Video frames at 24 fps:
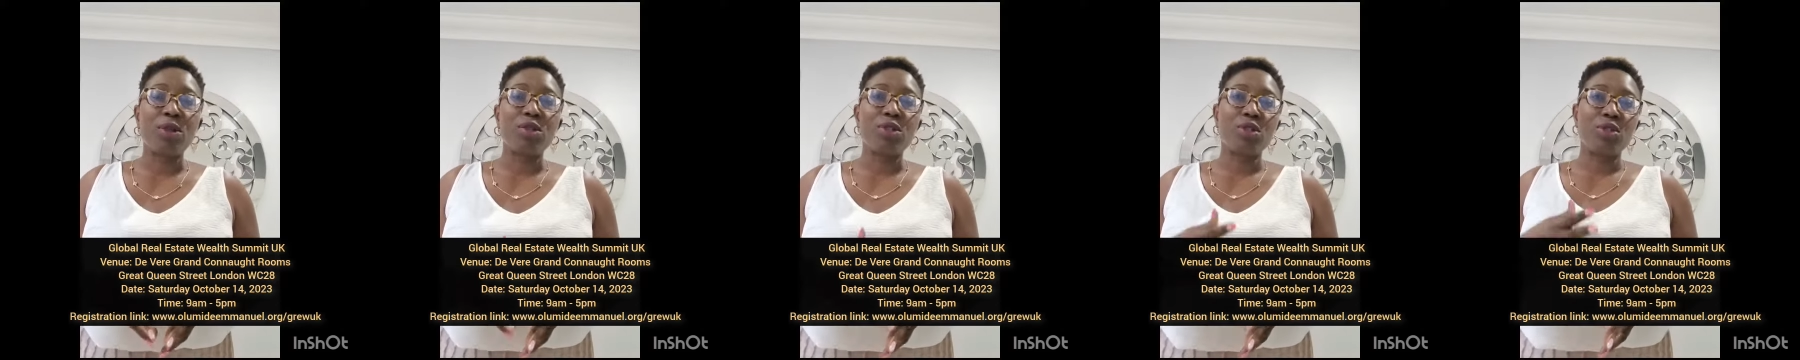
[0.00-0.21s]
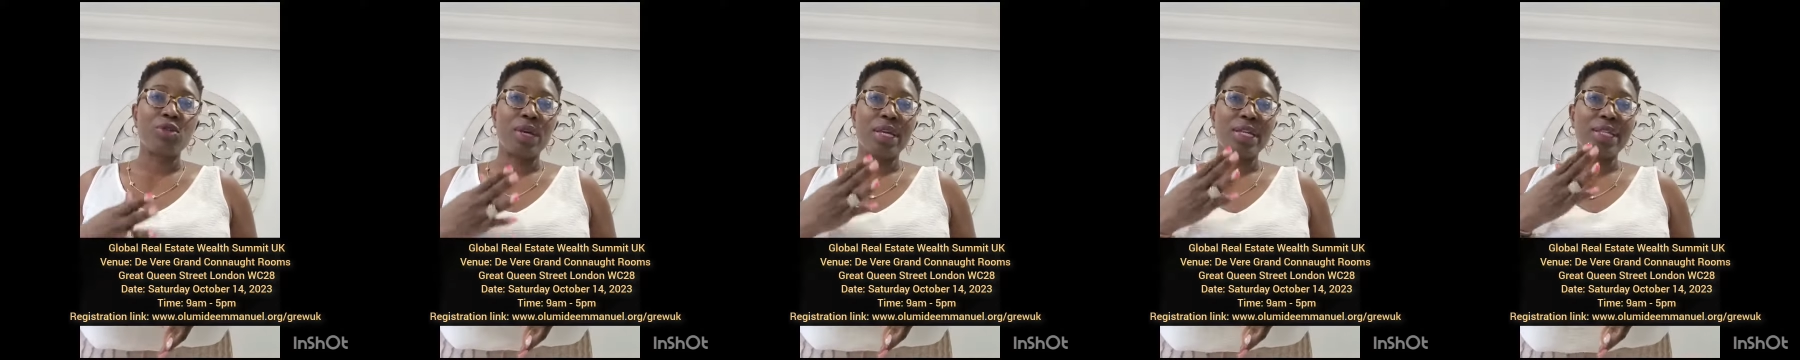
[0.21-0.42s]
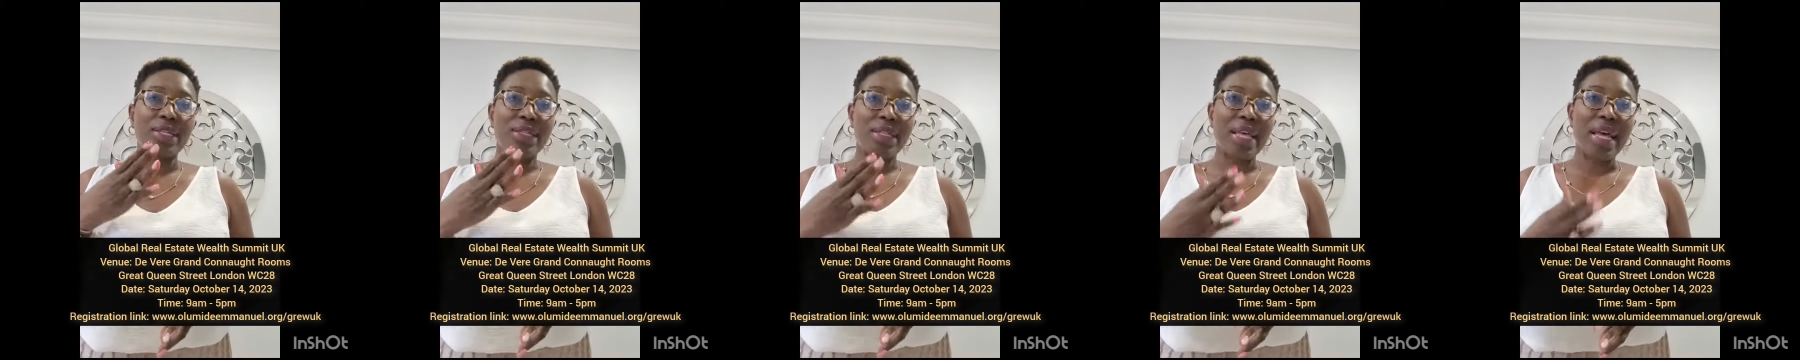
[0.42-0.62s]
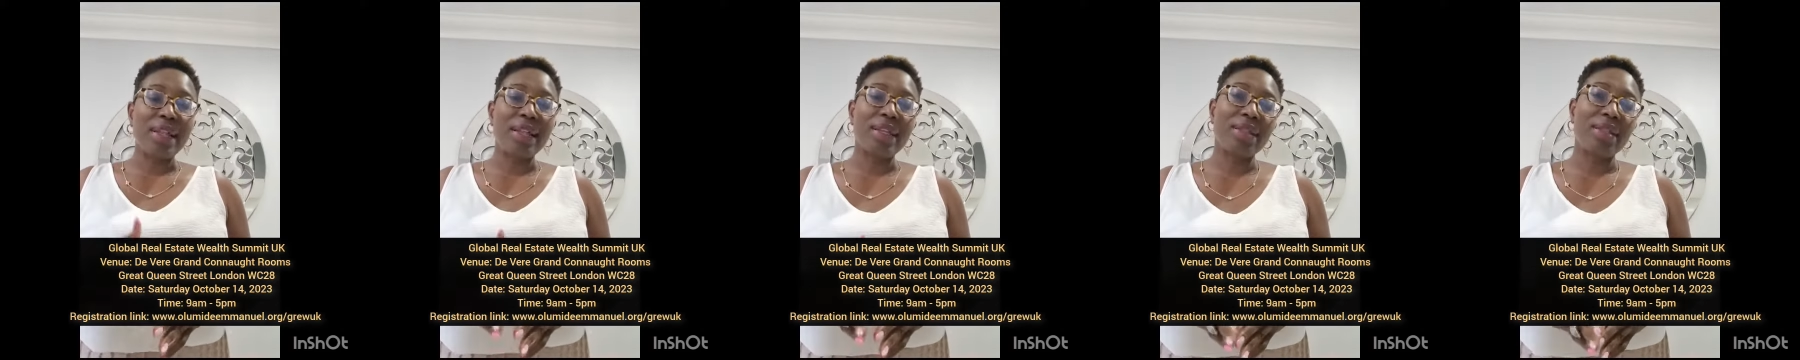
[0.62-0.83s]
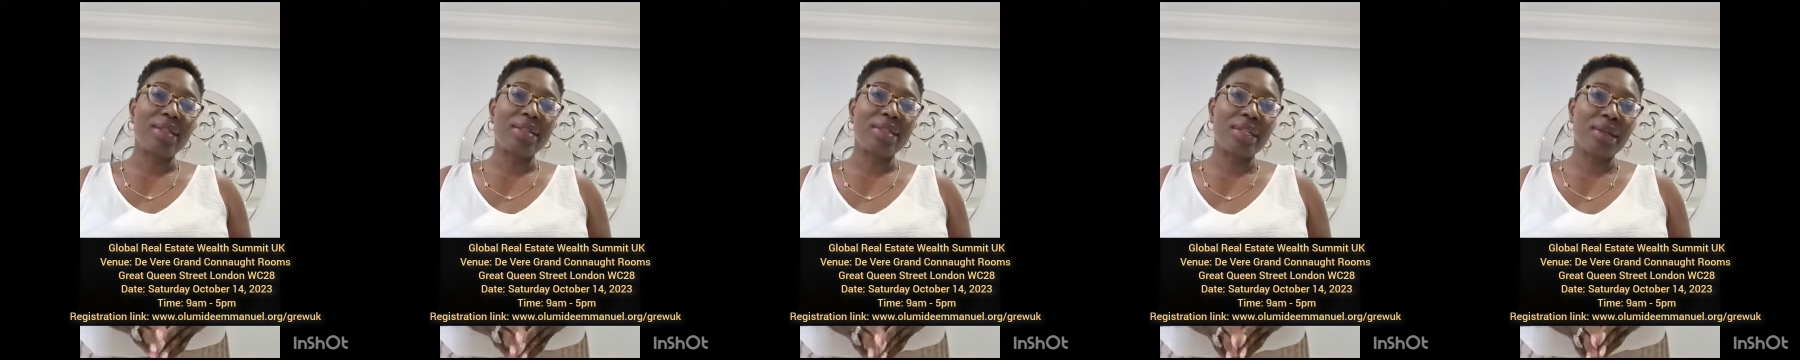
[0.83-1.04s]
to do
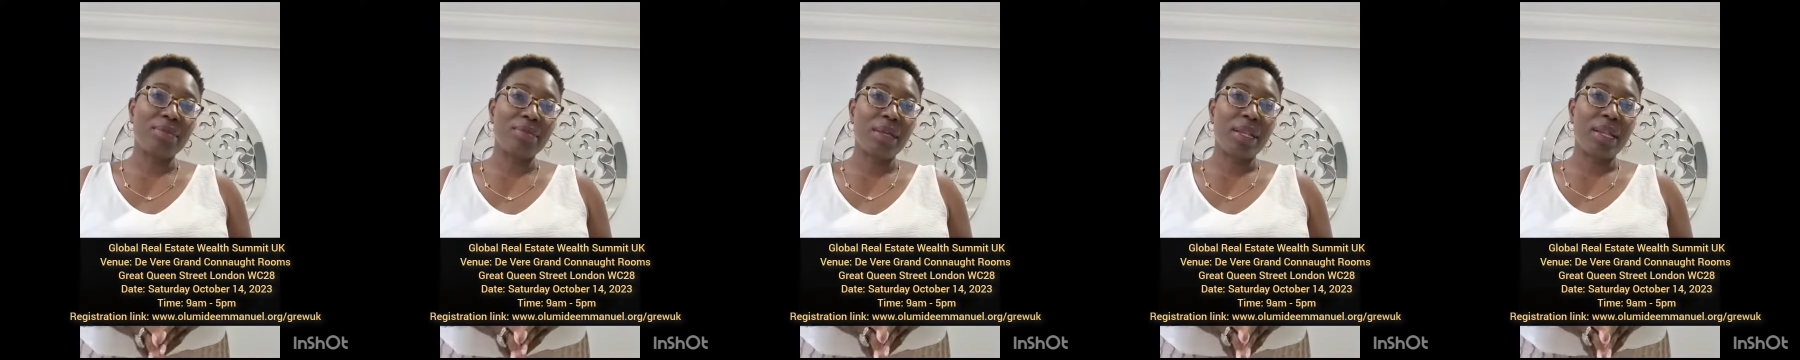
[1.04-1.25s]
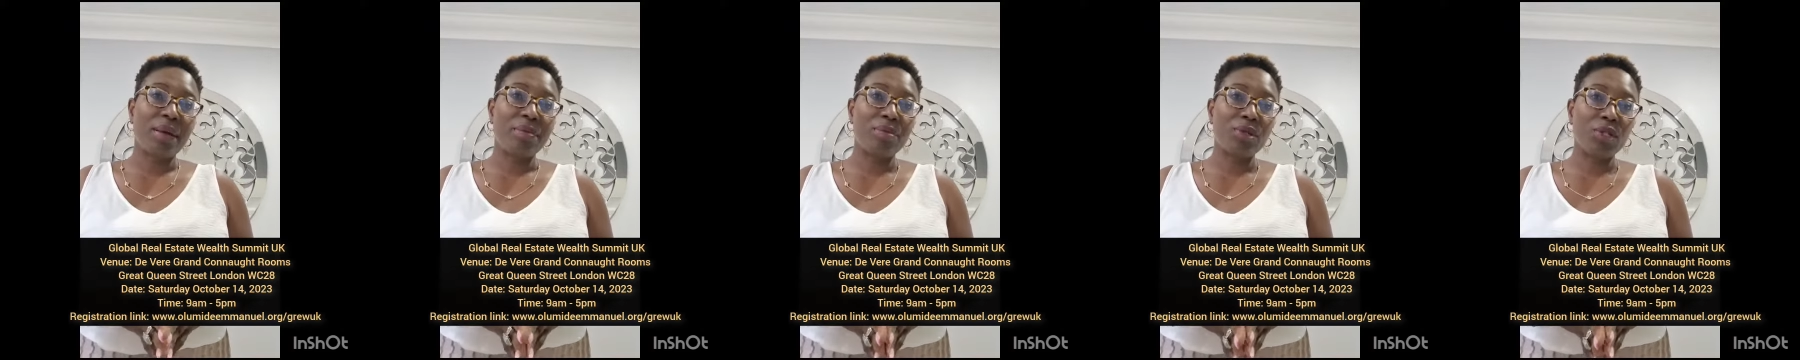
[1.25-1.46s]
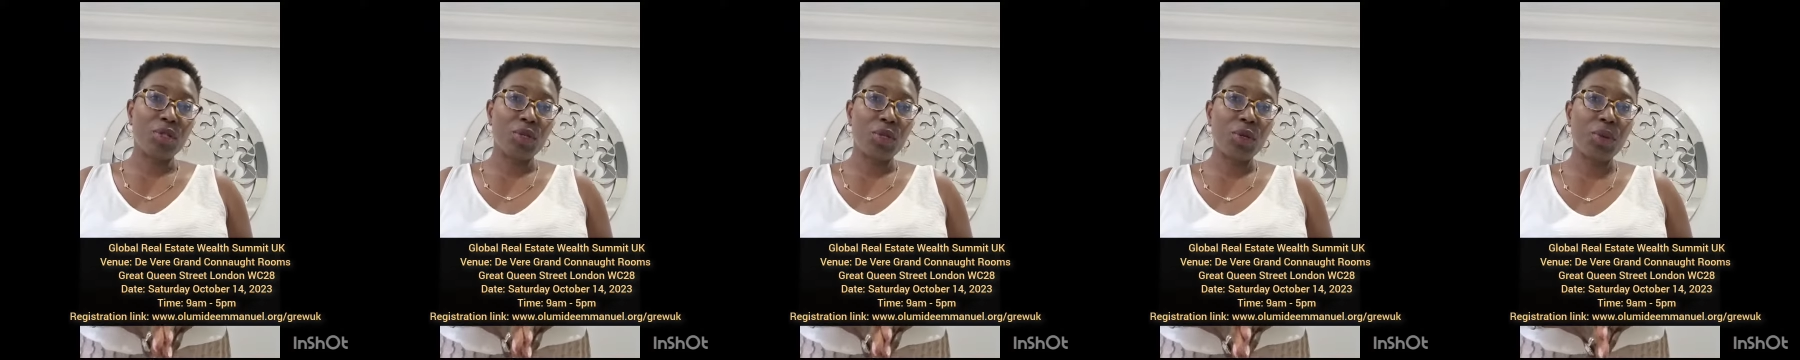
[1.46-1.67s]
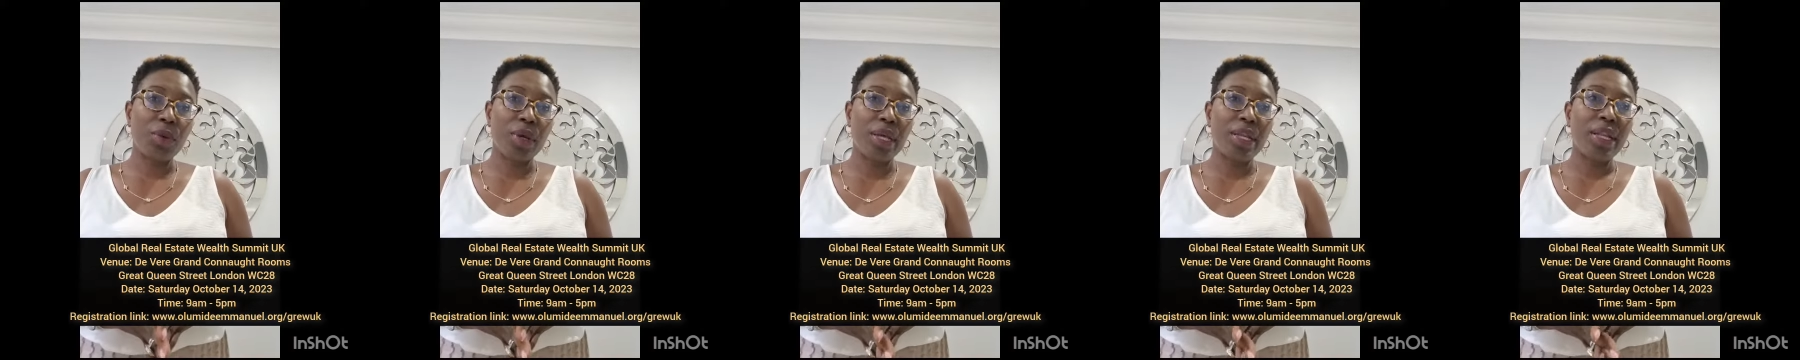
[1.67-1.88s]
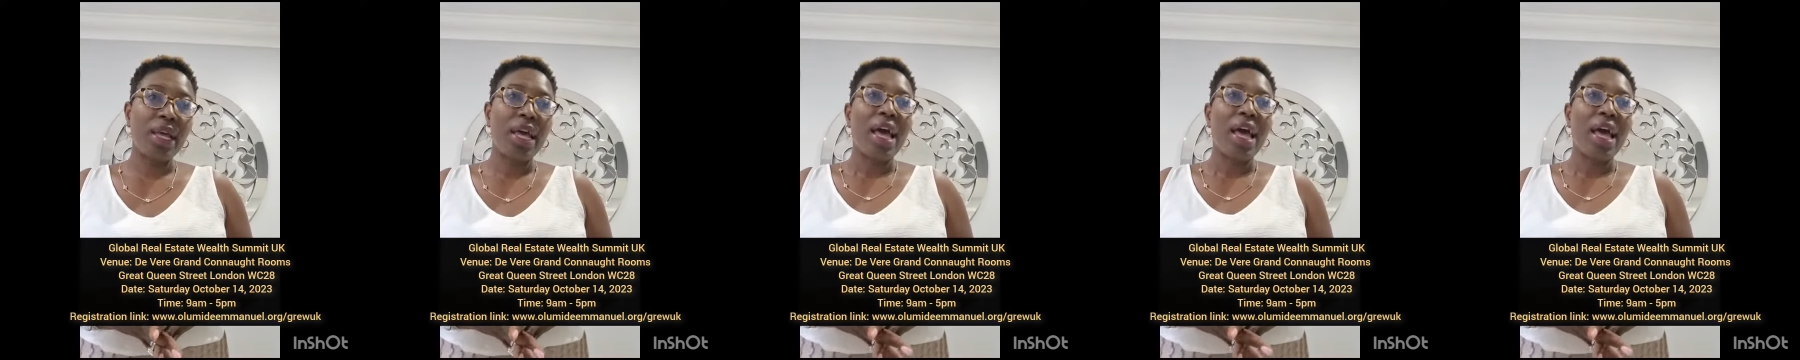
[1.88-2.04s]
exactly the same that I'm doing.